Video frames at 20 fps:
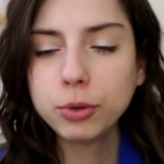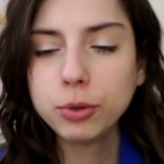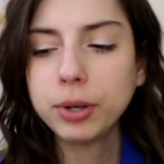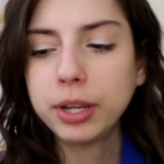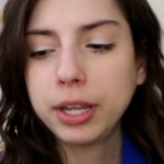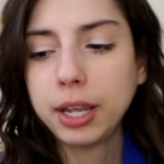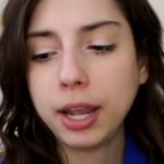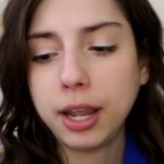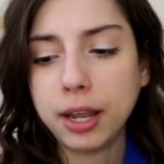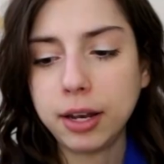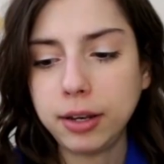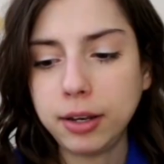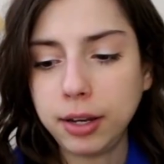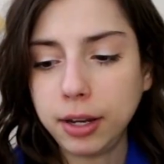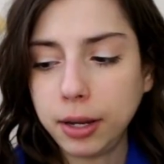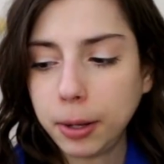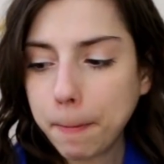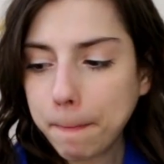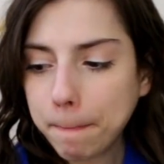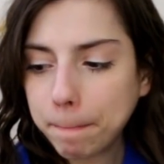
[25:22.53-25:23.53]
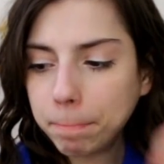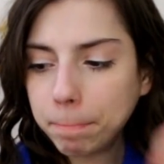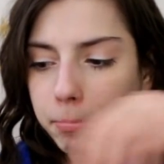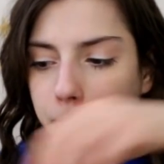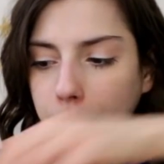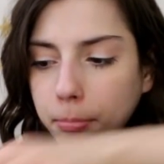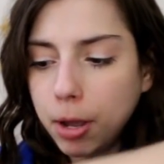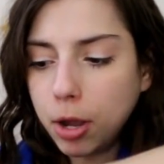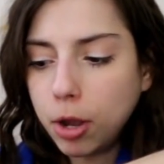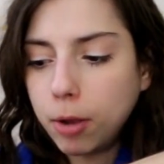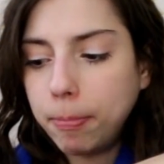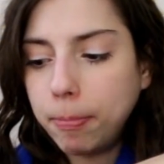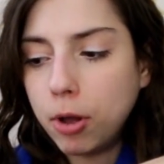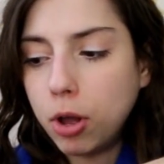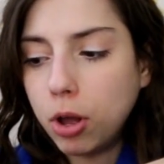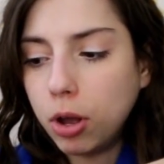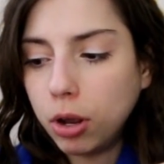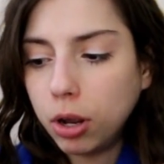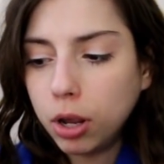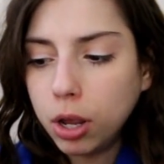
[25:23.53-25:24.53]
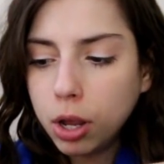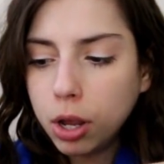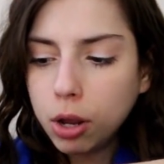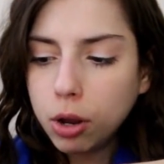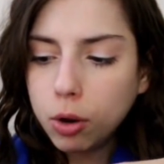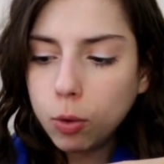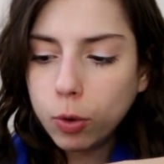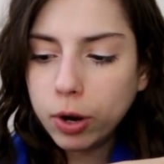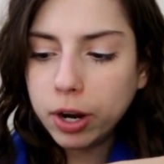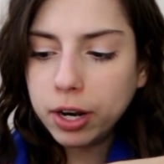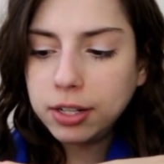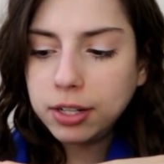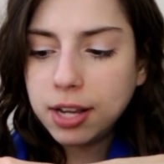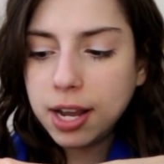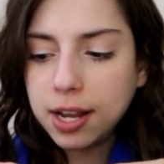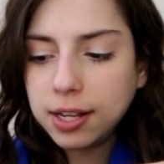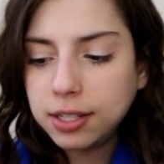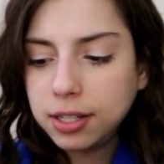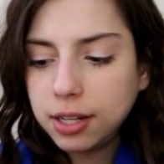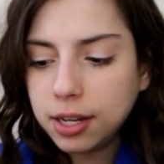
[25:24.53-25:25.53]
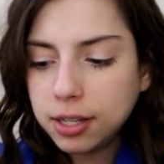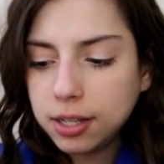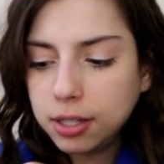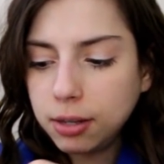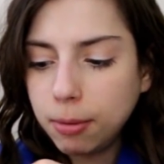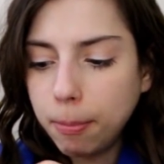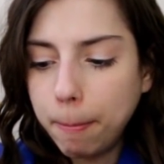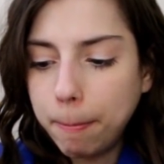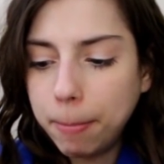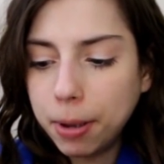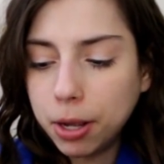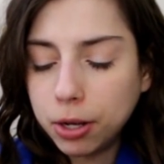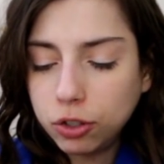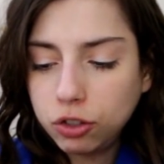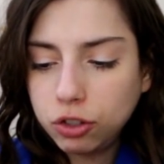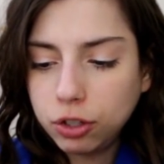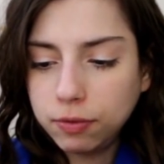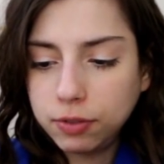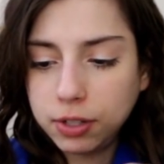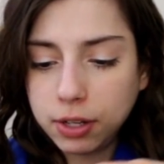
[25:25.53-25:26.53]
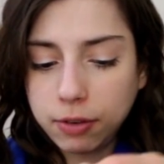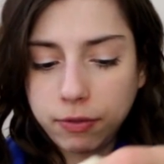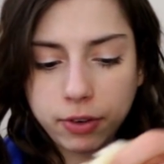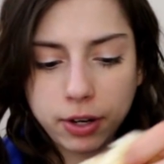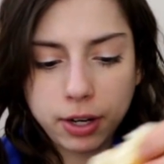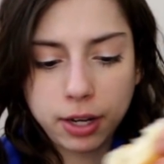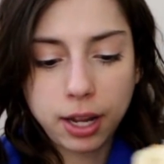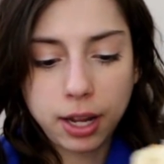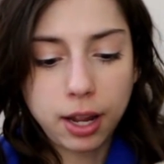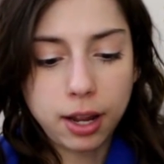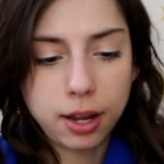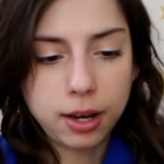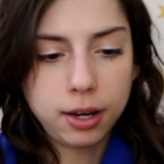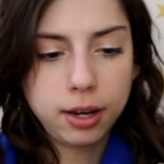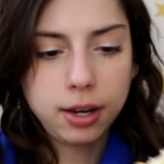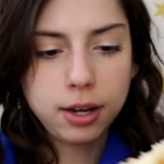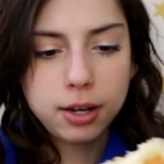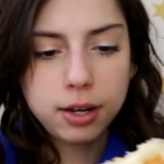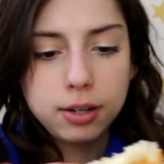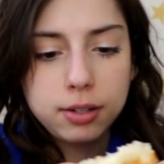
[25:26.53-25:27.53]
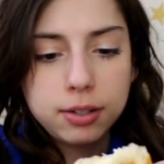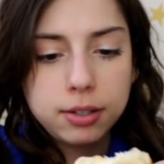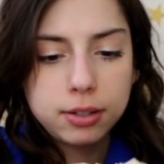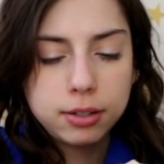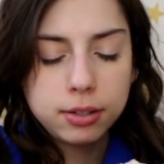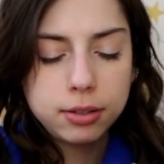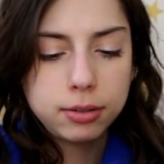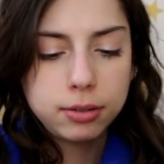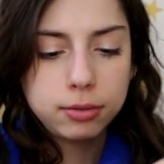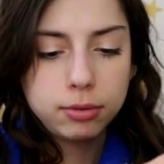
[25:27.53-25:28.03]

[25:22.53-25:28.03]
do a candy mukbang where I taste test a bunch of different candies.